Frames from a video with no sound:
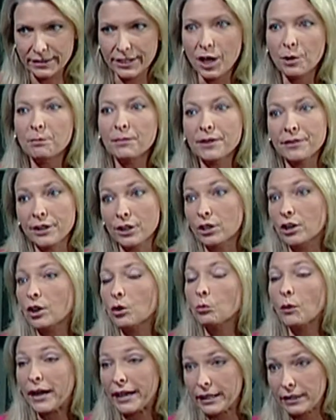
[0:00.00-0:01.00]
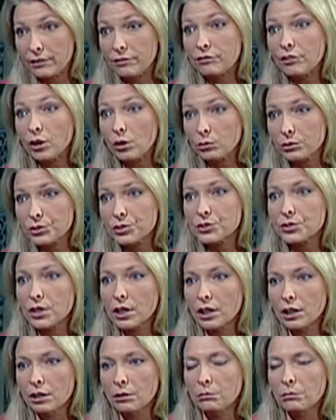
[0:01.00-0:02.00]
Yep. Do? There are weighted votes,
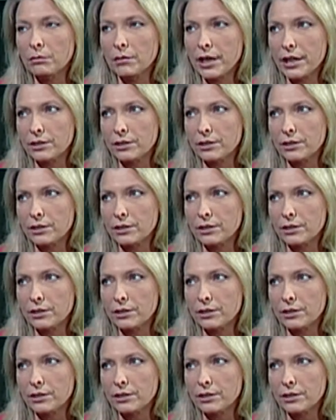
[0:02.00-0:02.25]
um, are.